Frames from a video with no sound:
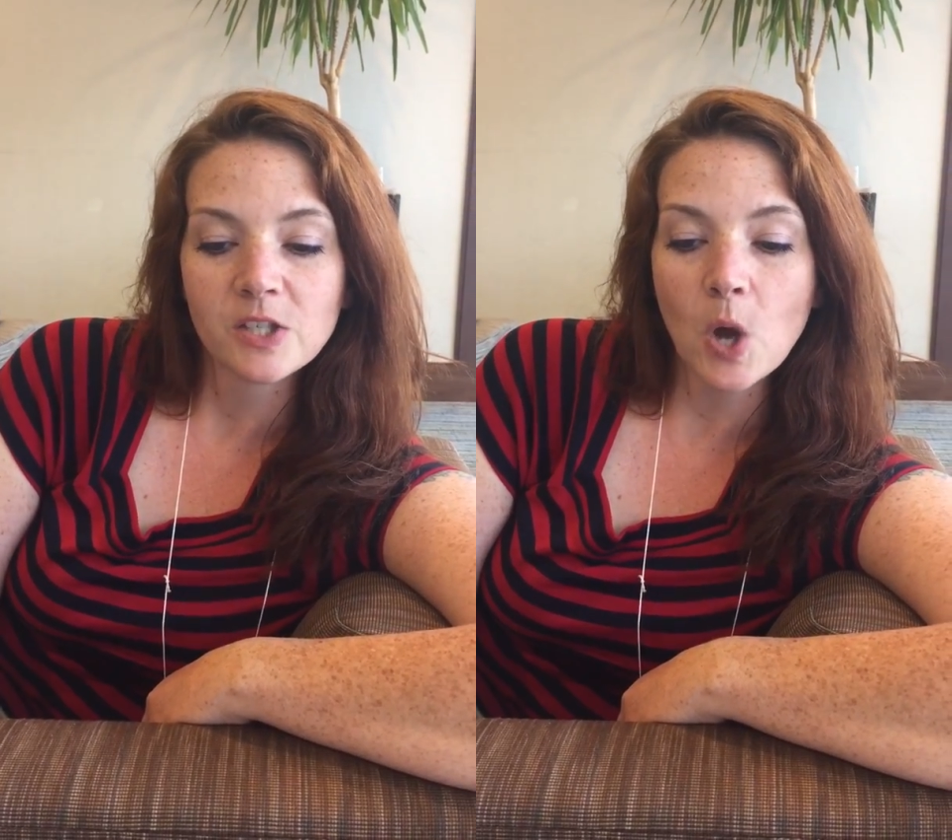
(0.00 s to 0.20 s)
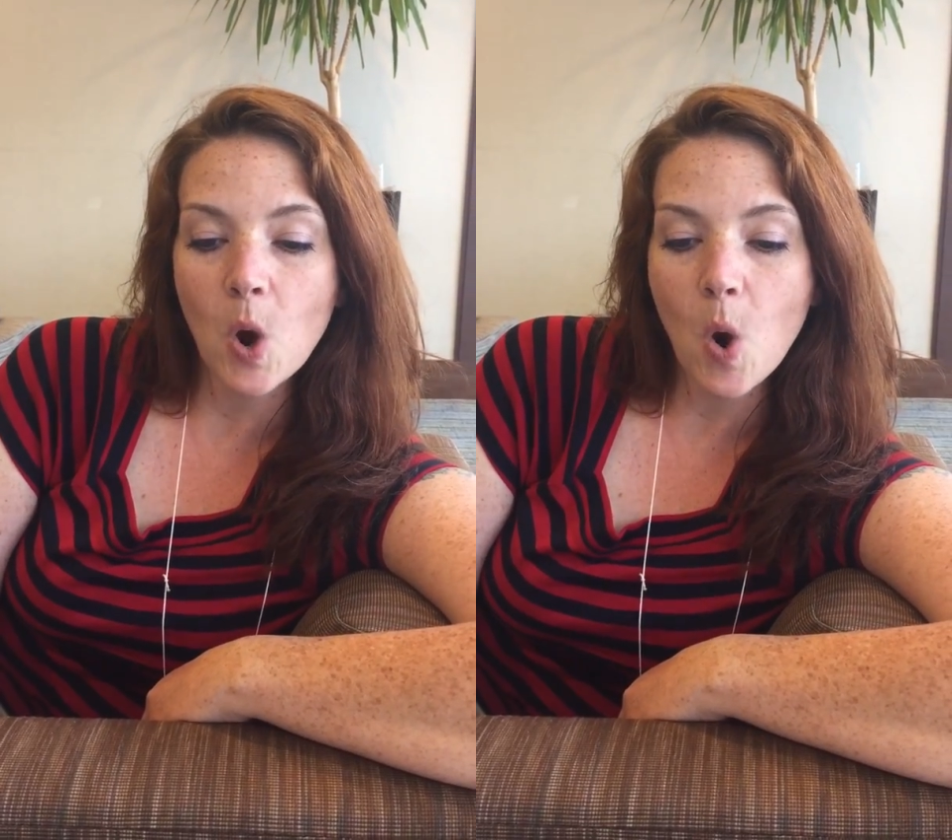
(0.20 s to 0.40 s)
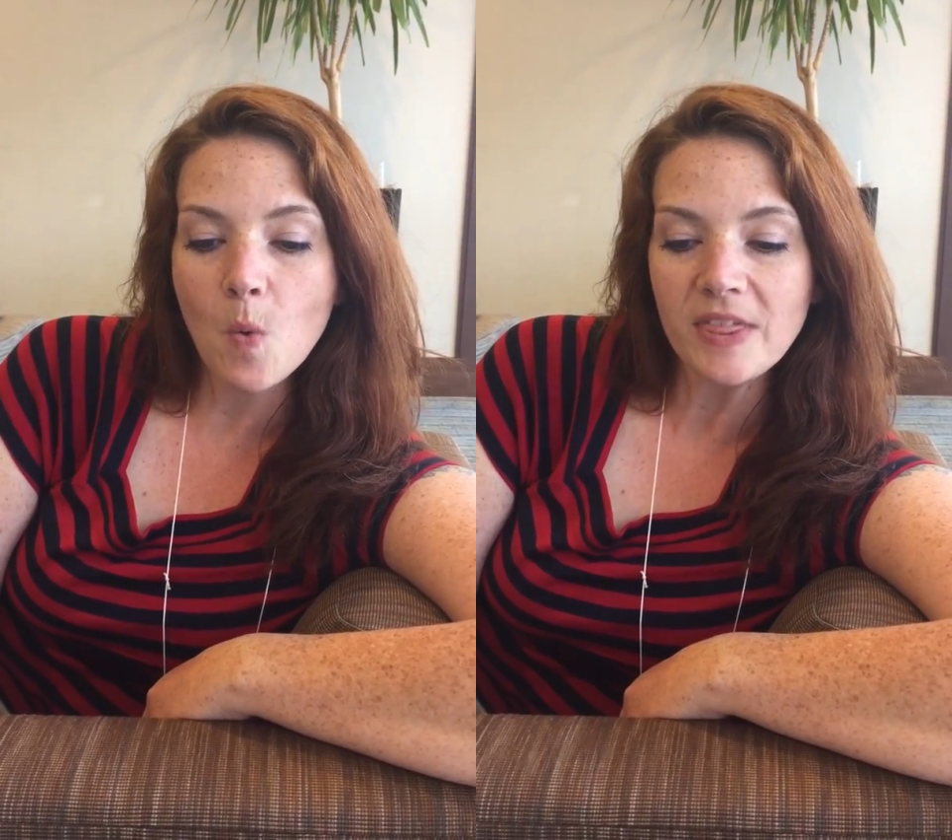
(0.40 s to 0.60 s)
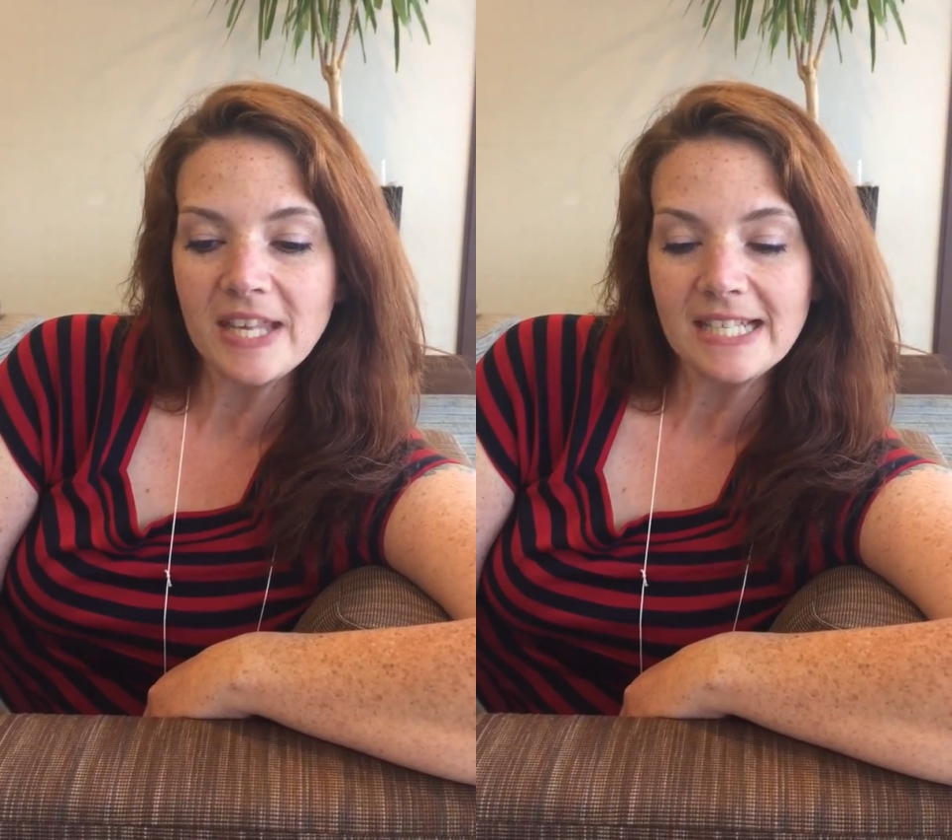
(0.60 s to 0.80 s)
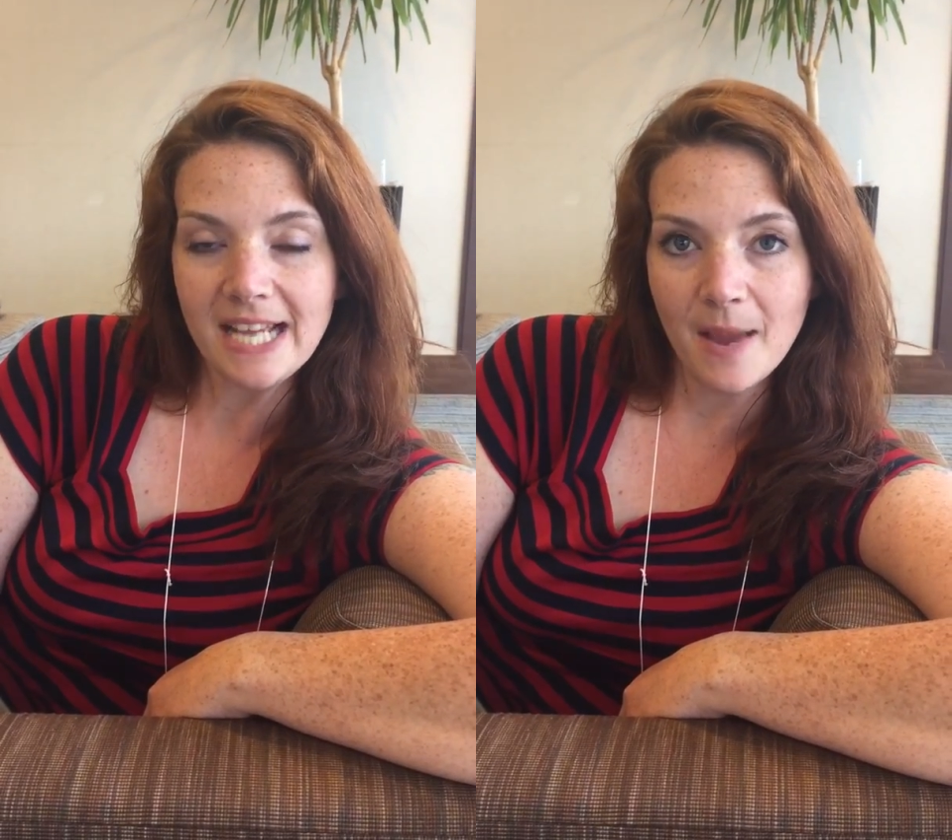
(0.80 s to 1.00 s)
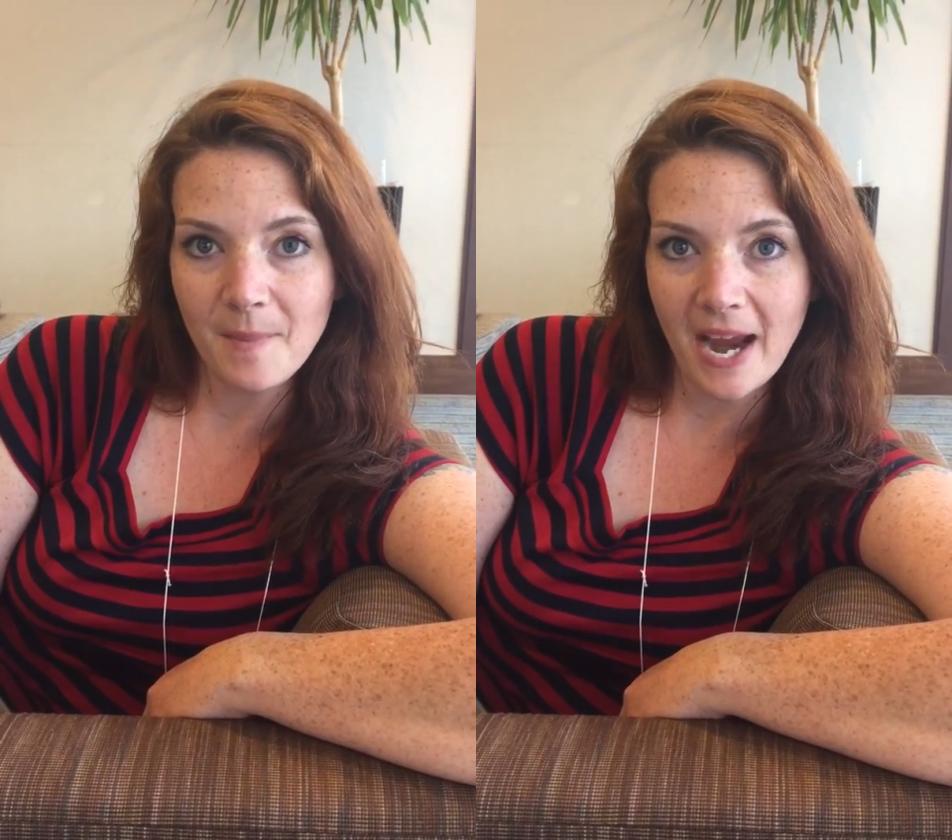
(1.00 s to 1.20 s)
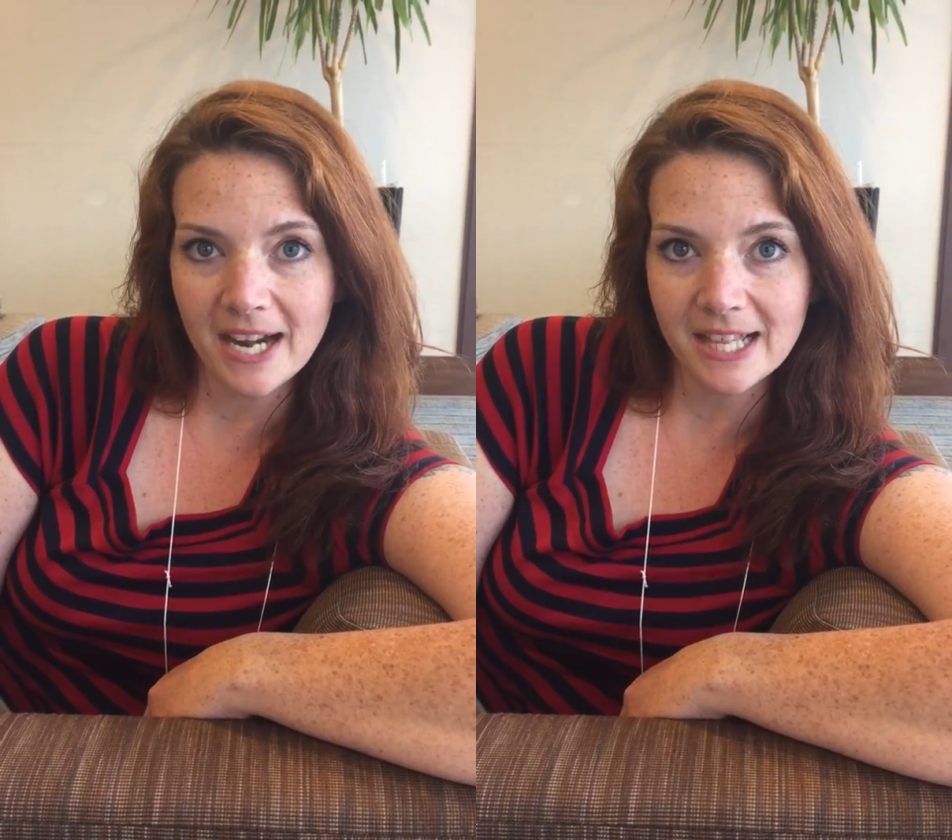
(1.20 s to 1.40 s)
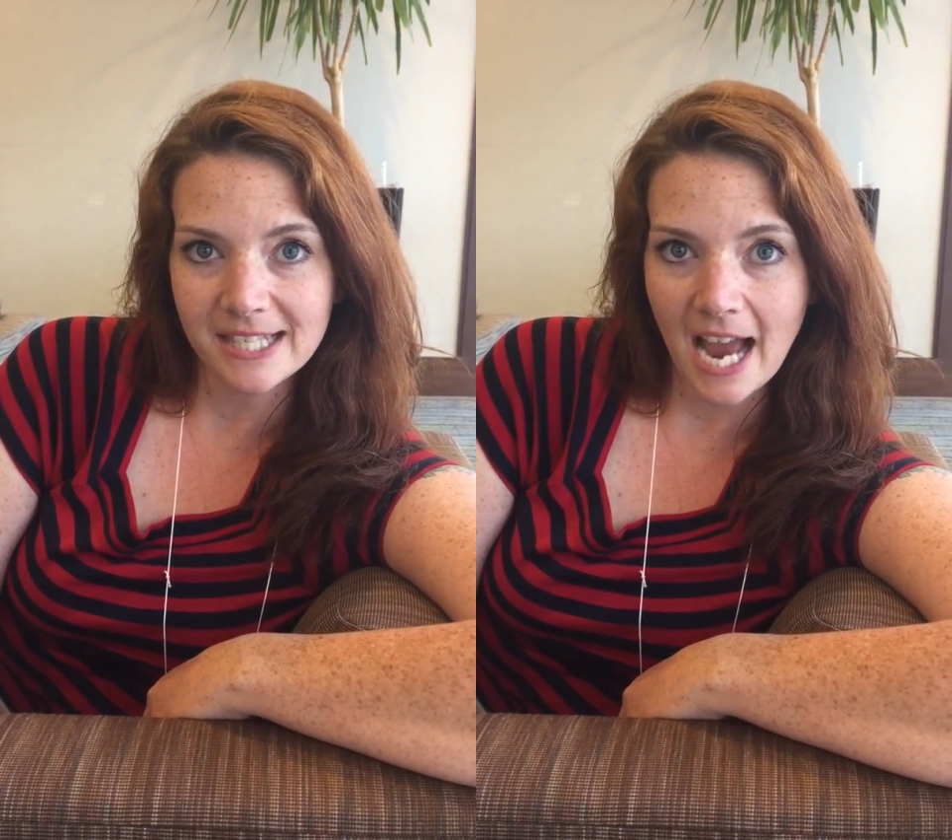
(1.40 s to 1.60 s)
So with this campaign
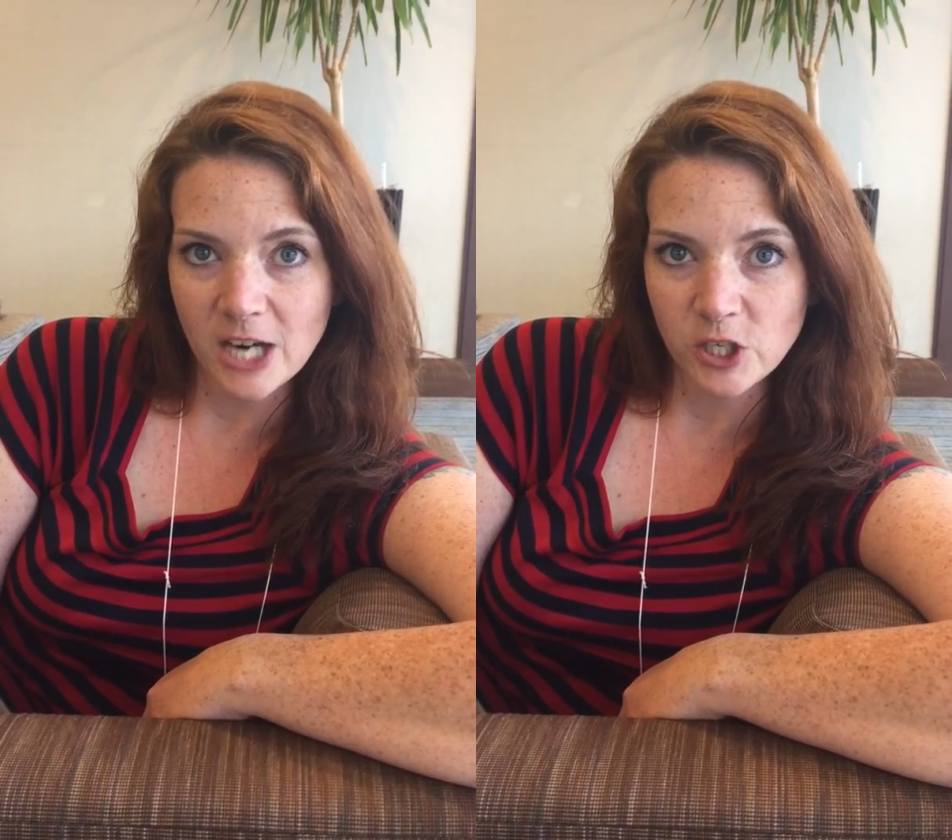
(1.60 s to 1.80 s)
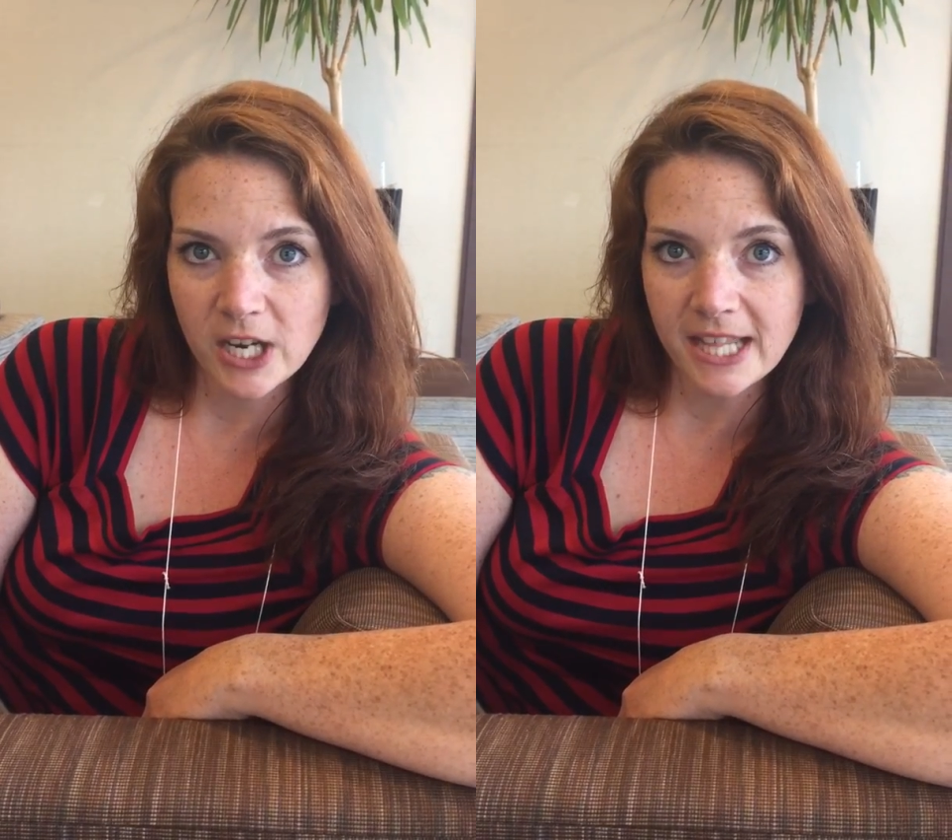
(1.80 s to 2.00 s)
and this action,